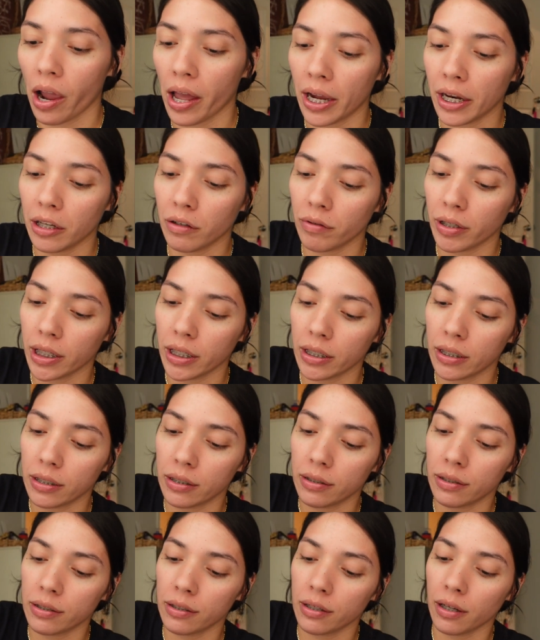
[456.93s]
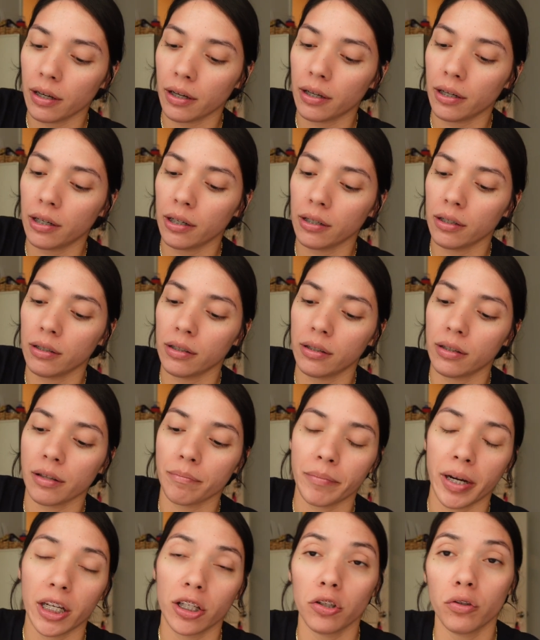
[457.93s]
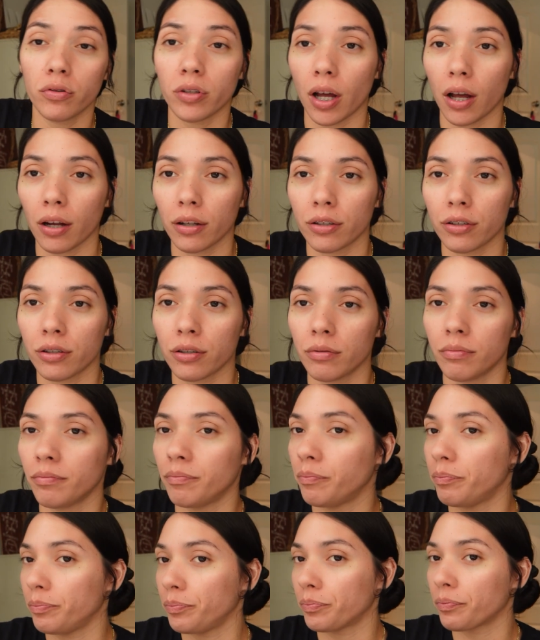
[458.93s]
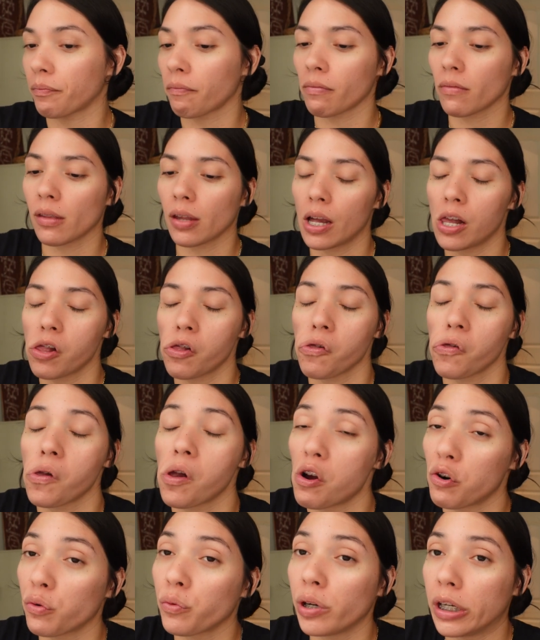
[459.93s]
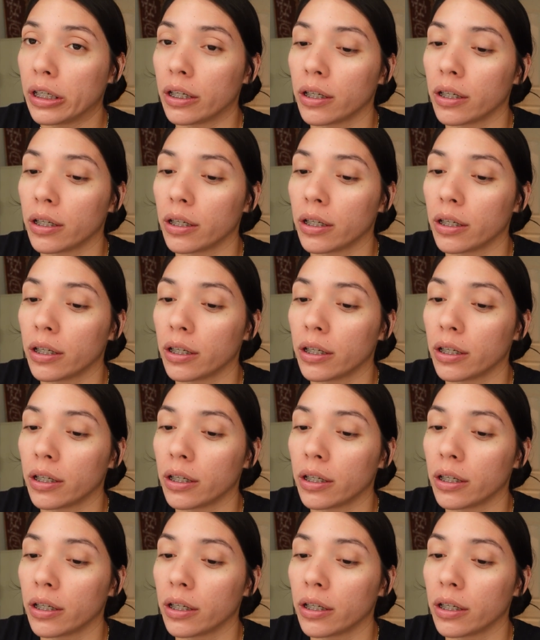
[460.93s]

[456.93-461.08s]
Anyways, my new doctor, really